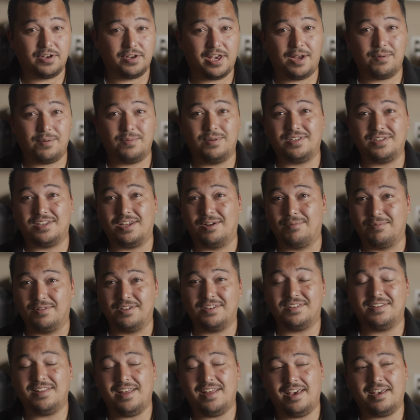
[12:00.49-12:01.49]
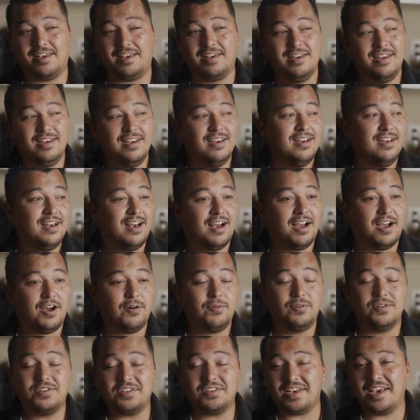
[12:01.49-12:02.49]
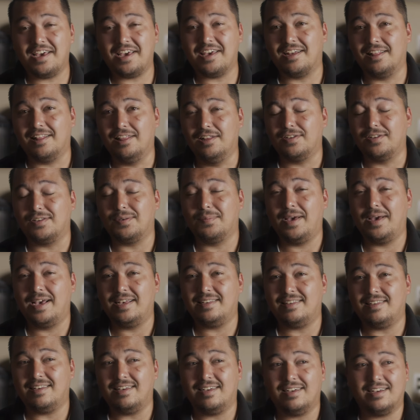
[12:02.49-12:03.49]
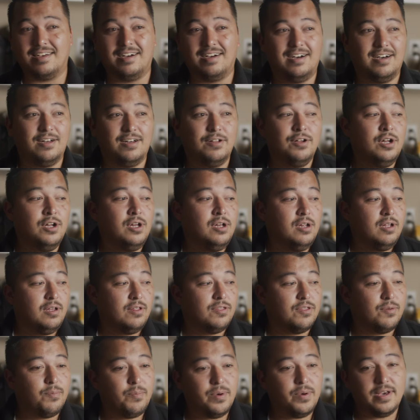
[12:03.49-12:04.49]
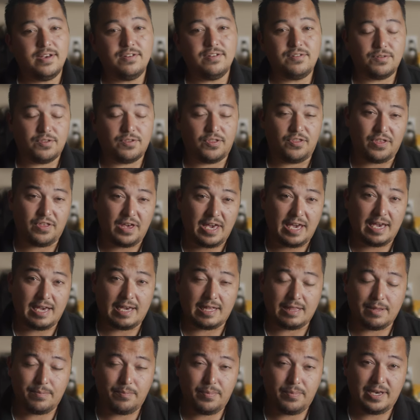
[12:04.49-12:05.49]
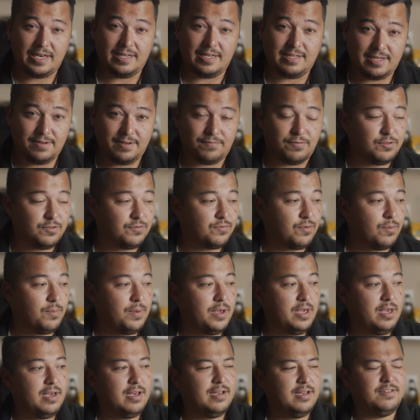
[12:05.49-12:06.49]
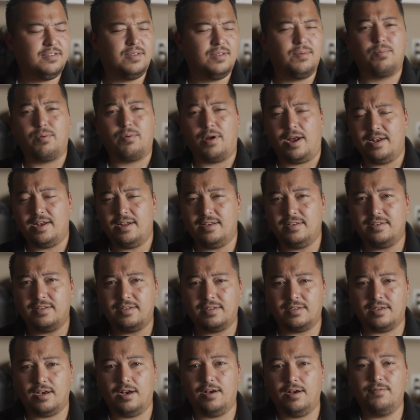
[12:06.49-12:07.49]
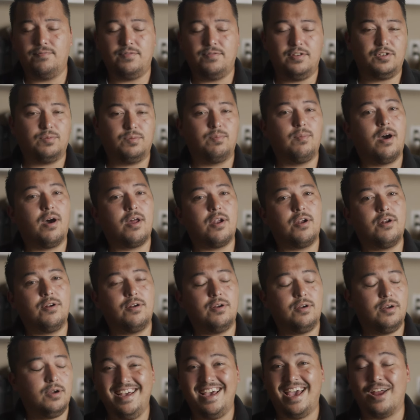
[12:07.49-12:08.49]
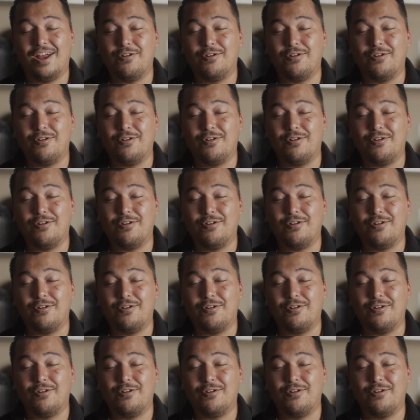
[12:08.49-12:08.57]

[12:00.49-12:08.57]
camera setup looks like, I will say it looks amazing. The biggest thing and the biggest difference for me is the brightness of this monitor.